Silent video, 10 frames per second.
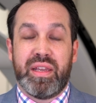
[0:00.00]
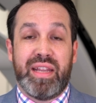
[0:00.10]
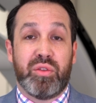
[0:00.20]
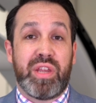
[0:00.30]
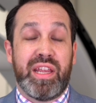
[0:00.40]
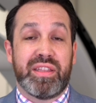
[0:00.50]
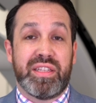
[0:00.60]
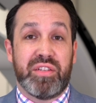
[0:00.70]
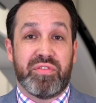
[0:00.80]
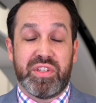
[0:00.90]
In looking at the
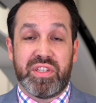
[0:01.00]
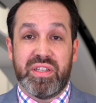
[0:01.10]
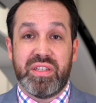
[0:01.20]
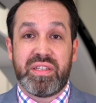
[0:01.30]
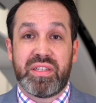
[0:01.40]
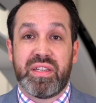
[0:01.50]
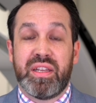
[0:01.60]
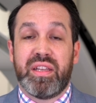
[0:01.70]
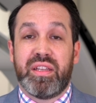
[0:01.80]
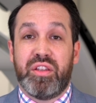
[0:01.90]
differences,
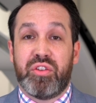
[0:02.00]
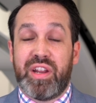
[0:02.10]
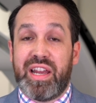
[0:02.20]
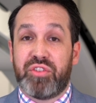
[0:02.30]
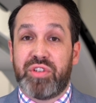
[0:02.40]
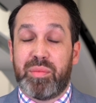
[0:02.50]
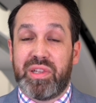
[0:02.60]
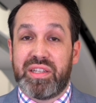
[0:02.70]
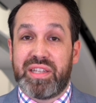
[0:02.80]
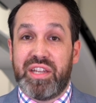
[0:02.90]
Uterine artery
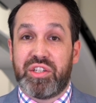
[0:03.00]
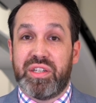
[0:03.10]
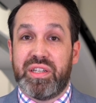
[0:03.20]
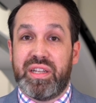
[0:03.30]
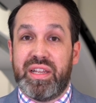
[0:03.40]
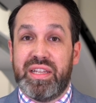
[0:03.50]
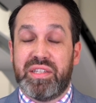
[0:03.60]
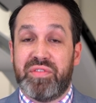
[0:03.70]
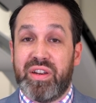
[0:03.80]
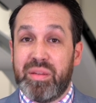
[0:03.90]
embolization
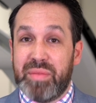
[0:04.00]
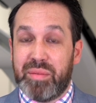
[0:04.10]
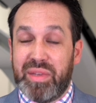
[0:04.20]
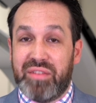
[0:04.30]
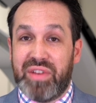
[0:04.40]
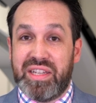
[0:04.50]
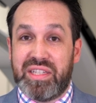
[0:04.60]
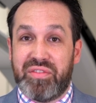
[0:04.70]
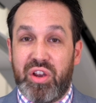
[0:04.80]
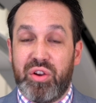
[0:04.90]
is very minimally invasive,